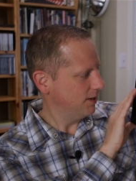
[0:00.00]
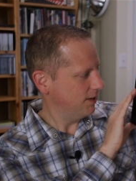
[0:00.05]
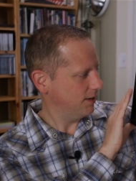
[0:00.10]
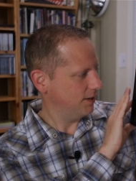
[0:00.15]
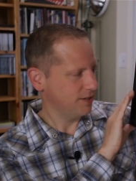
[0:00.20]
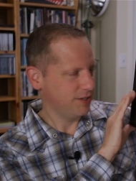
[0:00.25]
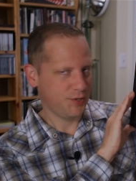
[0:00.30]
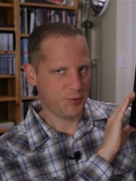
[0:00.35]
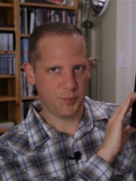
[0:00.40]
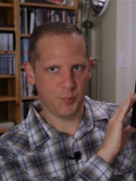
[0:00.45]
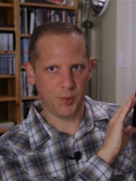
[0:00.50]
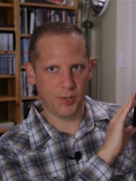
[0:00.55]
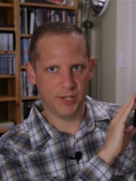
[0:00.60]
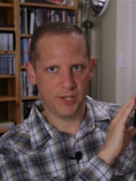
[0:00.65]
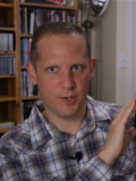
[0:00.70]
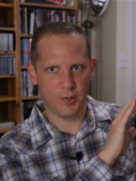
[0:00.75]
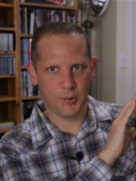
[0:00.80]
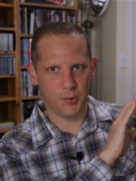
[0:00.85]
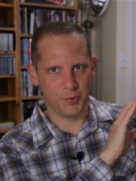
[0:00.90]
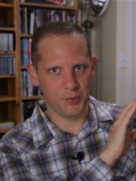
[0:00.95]
Uh, just
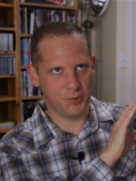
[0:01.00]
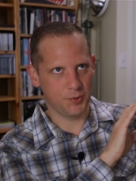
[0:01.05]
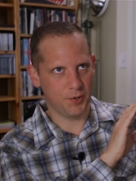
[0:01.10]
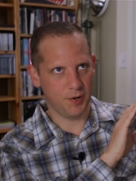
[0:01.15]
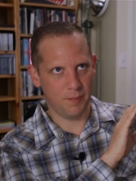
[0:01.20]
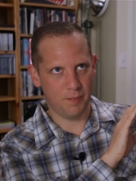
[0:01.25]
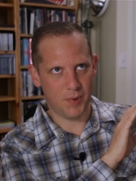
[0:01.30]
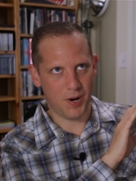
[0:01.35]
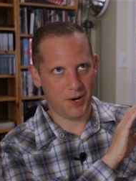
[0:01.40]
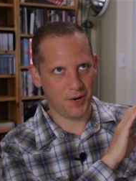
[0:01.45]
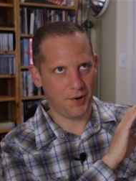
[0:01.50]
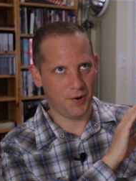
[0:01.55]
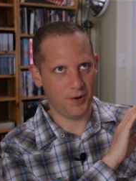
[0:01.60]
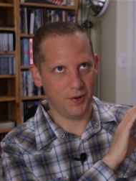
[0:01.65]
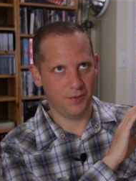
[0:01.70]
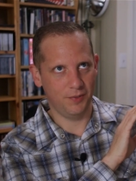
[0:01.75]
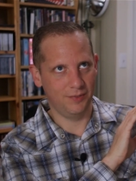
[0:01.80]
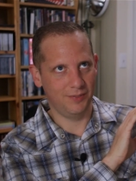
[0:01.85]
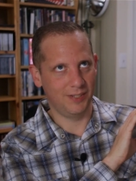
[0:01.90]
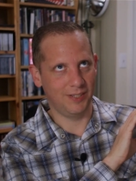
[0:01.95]
really cool, sort of
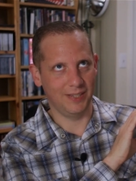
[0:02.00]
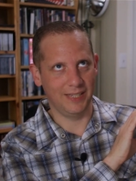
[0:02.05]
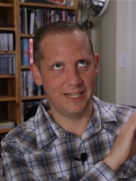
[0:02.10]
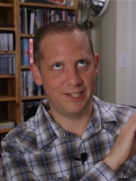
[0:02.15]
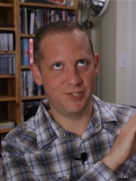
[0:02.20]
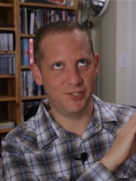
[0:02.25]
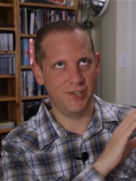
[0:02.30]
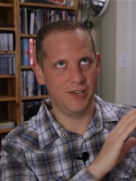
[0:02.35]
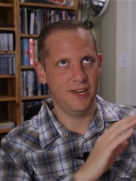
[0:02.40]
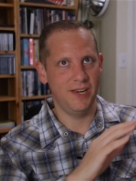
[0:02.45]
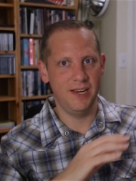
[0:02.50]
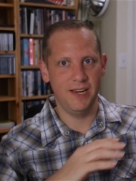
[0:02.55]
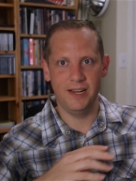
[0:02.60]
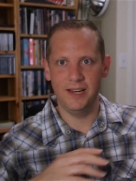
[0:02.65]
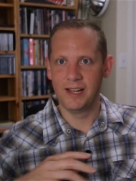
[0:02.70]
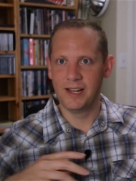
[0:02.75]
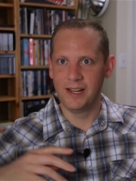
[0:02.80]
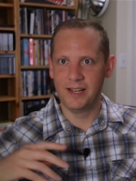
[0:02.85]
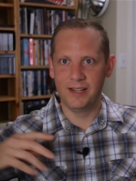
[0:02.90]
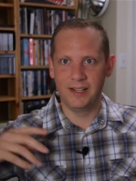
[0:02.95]
modern, glitchy,